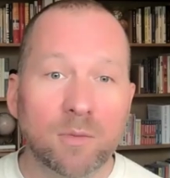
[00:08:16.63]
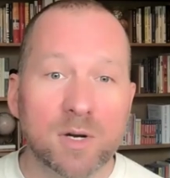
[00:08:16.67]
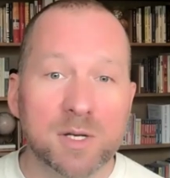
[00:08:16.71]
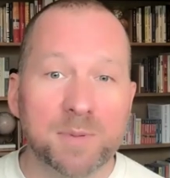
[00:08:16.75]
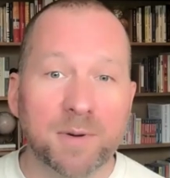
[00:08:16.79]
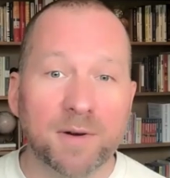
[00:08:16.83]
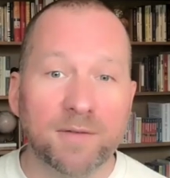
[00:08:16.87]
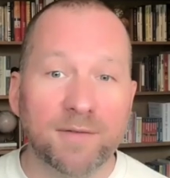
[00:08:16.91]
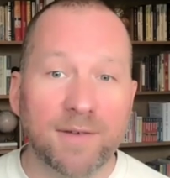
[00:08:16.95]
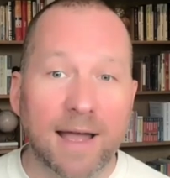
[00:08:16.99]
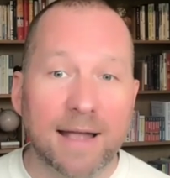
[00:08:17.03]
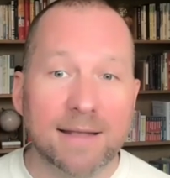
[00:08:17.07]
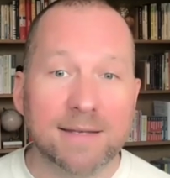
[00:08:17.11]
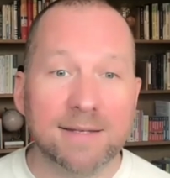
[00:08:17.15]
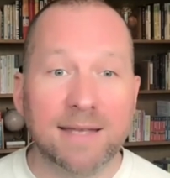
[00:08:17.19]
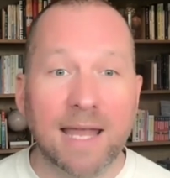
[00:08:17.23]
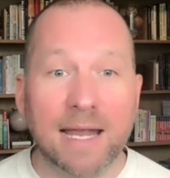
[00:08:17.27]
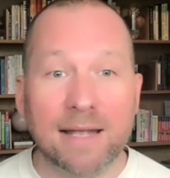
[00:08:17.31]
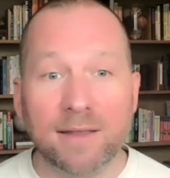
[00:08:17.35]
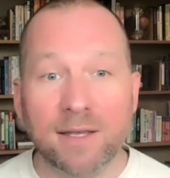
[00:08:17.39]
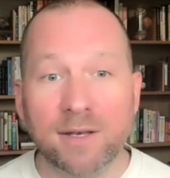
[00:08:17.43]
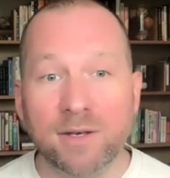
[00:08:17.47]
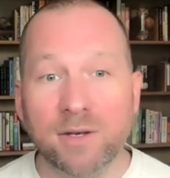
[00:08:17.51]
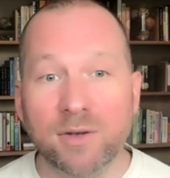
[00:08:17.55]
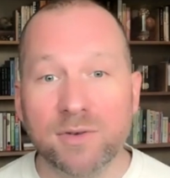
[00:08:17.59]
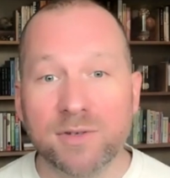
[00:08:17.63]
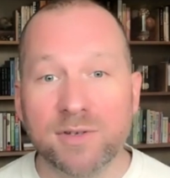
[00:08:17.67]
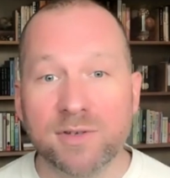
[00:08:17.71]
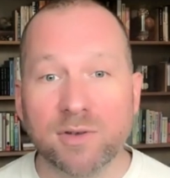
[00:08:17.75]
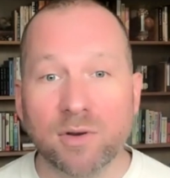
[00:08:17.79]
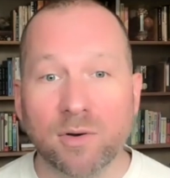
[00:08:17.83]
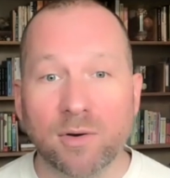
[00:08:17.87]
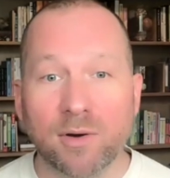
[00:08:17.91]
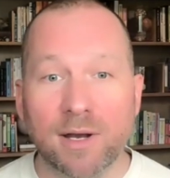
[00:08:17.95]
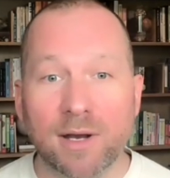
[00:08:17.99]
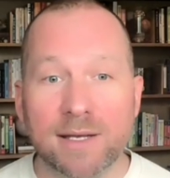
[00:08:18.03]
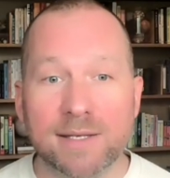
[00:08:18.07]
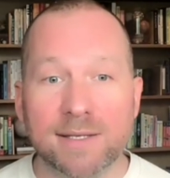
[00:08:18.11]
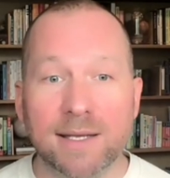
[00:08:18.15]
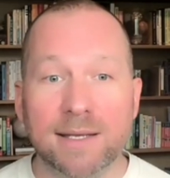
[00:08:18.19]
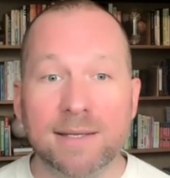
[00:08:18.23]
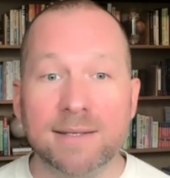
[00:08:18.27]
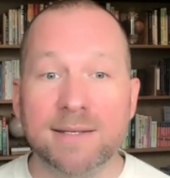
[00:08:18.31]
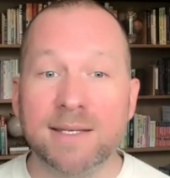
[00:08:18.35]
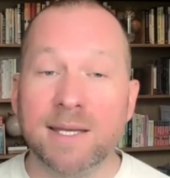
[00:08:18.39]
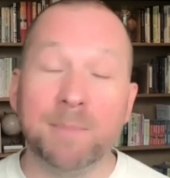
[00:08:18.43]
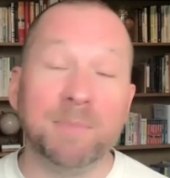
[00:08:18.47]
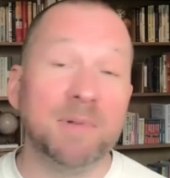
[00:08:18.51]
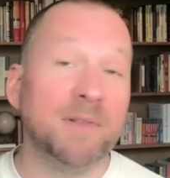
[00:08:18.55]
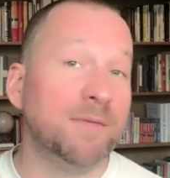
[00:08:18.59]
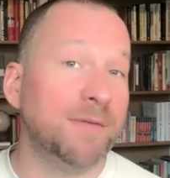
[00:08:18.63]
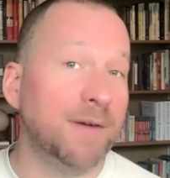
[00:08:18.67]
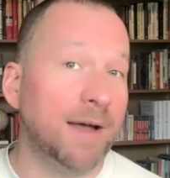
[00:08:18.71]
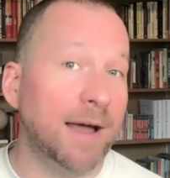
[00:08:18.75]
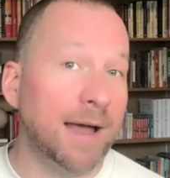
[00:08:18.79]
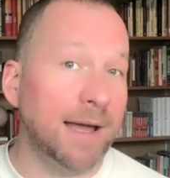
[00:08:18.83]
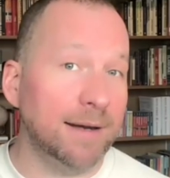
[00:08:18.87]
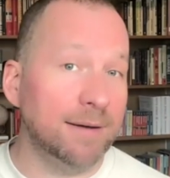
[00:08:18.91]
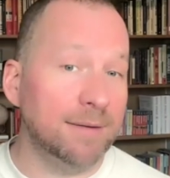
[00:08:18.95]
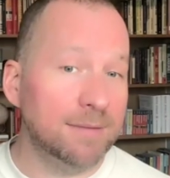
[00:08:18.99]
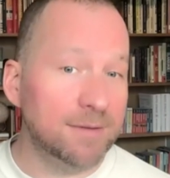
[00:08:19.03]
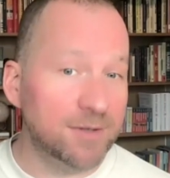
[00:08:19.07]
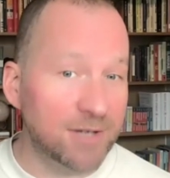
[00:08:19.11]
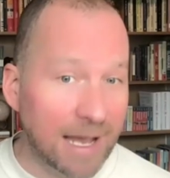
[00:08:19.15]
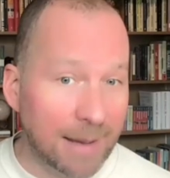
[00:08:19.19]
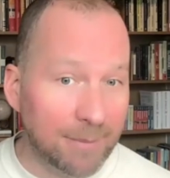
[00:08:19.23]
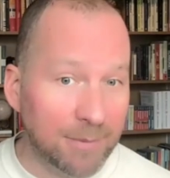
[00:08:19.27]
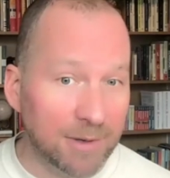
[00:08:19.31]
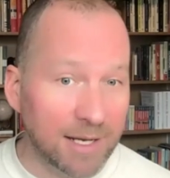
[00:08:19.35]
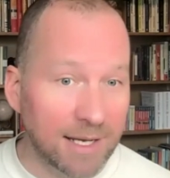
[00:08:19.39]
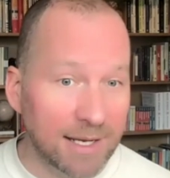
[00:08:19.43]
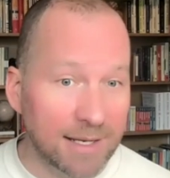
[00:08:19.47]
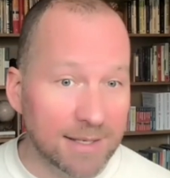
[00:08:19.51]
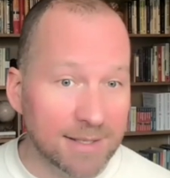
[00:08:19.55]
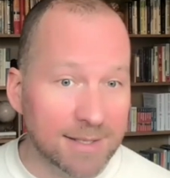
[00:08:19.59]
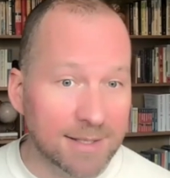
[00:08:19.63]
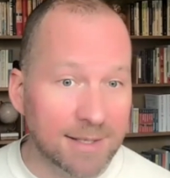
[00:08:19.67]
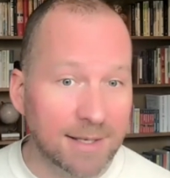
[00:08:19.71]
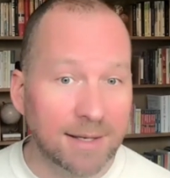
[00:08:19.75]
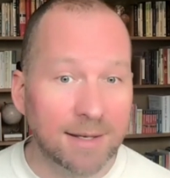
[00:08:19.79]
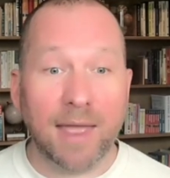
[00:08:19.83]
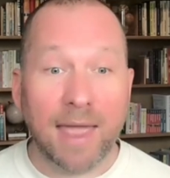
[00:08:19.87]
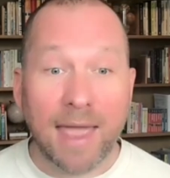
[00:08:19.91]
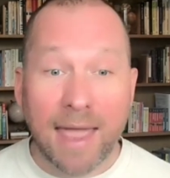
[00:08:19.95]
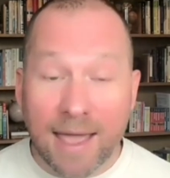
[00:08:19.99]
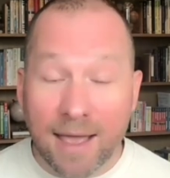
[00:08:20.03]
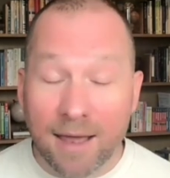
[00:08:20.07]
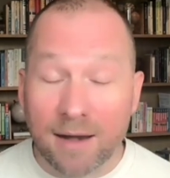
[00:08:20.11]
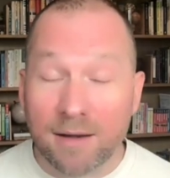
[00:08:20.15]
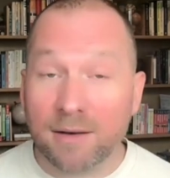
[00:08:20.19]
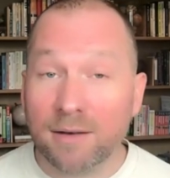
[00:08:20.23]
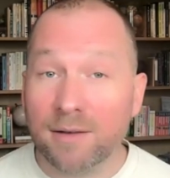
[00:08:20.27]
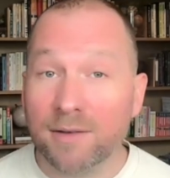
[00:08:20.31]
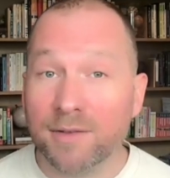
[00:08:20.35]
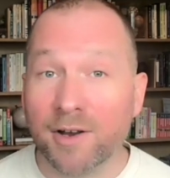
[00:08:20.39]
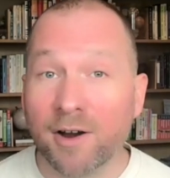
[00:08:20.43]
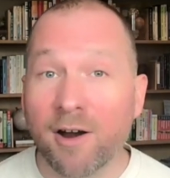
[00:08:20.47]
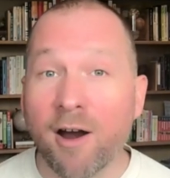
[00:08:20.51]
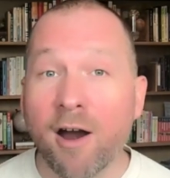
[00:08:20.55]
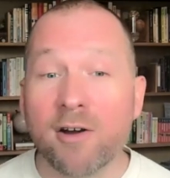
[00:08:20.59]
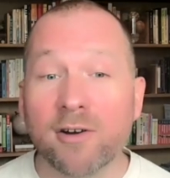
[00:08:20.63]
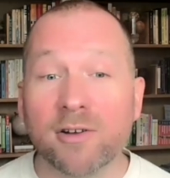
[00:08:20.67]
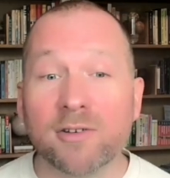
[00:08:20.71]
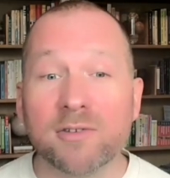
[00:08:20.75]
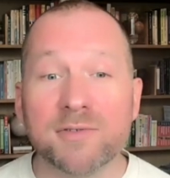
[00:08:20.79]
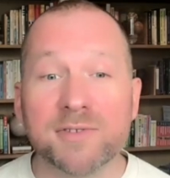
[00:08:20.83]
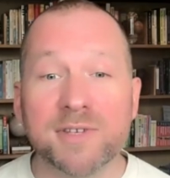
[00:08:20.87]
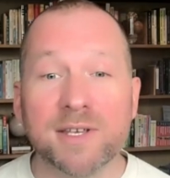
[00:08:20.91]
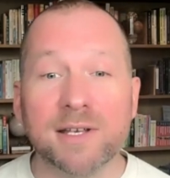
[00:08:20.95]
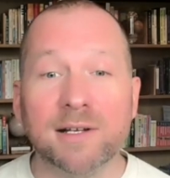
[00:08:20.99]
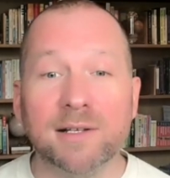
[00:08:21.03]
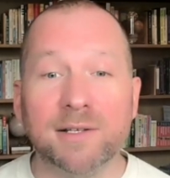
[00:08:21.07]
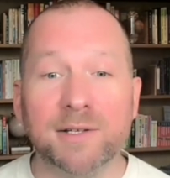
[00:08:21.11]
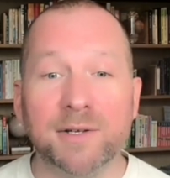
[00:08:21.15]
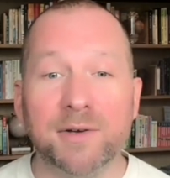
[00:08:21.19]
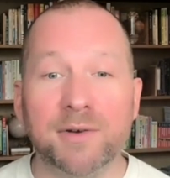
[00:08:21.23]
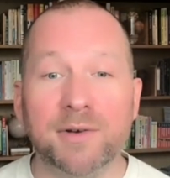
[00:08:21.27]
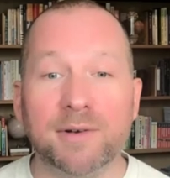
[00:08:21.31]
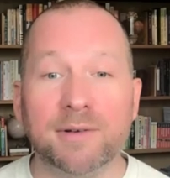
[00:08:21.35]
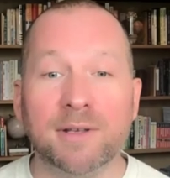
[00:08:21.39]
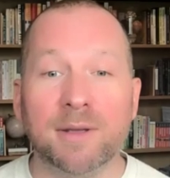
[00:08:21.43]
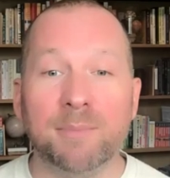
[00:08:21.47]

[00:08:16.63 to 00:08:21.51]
which provides daily news stories in simplified Japanese. And their articles include